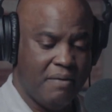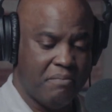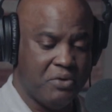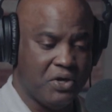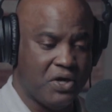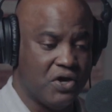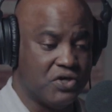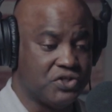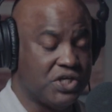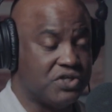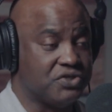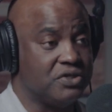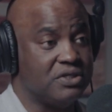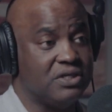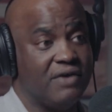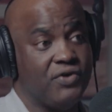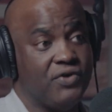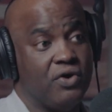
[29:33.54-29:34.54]
because there's
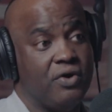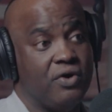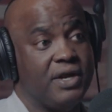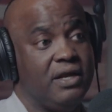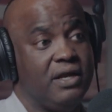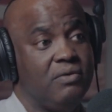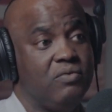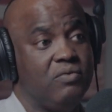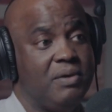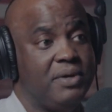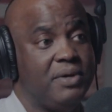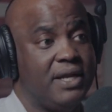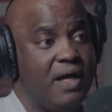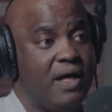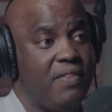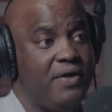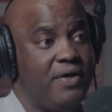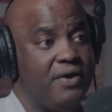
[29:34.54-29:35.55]
enough hurting women
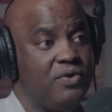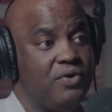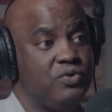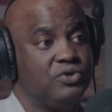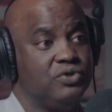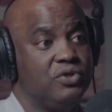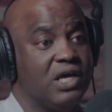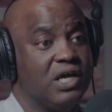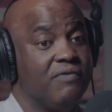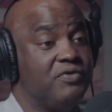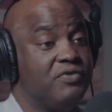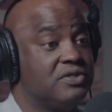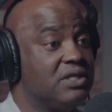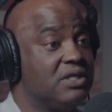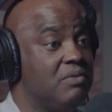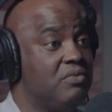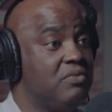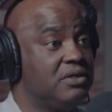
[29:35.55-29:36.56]
out there who's looking for
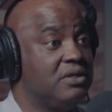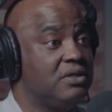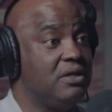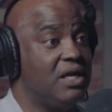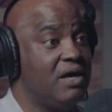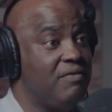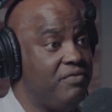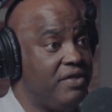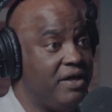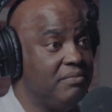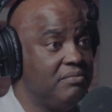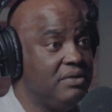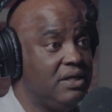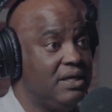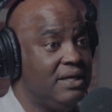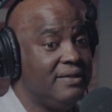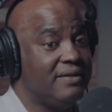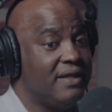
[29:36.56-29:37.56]
someone to love them,
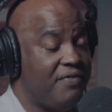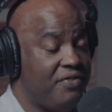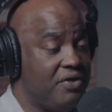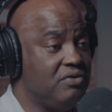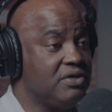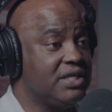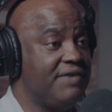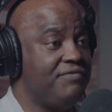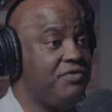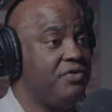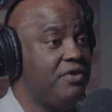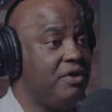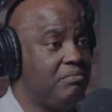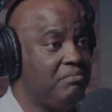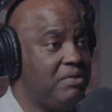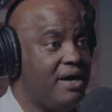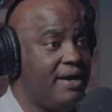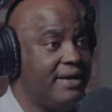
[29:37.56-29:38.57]
that they'll give you their
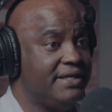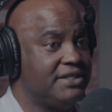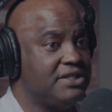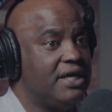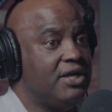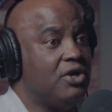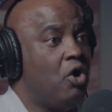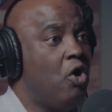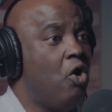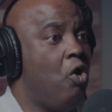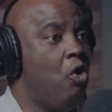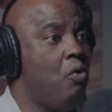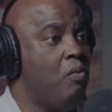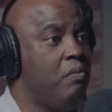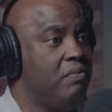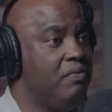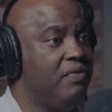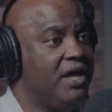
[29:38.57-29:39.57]
bodies in
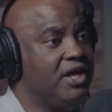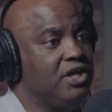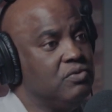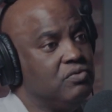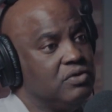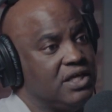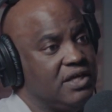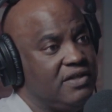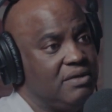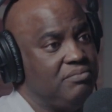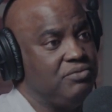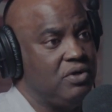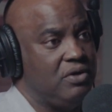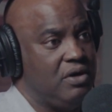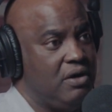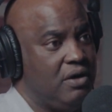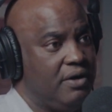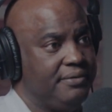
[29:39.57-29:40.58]
hope that you will give them
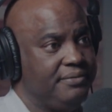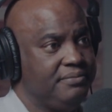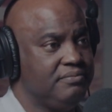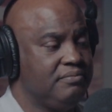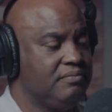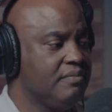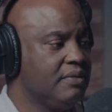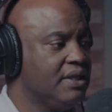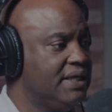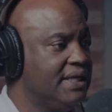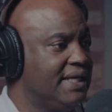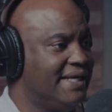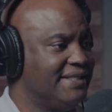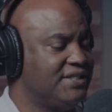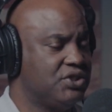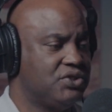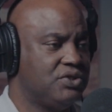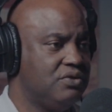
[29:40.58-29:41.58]
your heart.
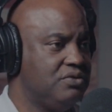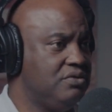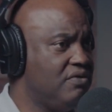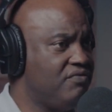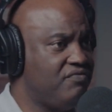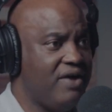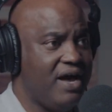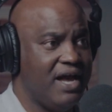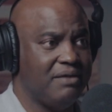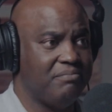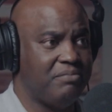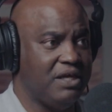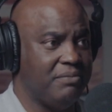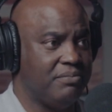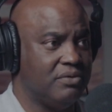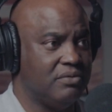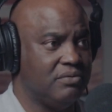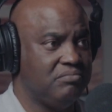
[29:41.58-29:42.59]
That's it. So you'll find
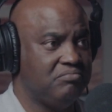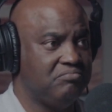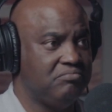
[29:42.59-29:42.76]
people